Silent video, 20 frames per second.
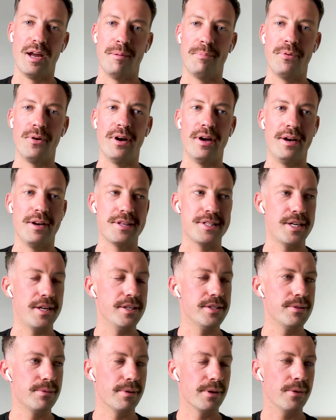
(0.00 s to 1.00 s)
uh, prior to
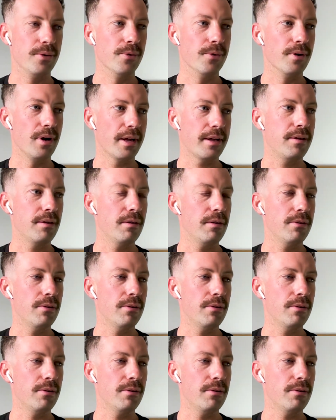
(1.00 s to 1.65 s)
starting to record, like you're,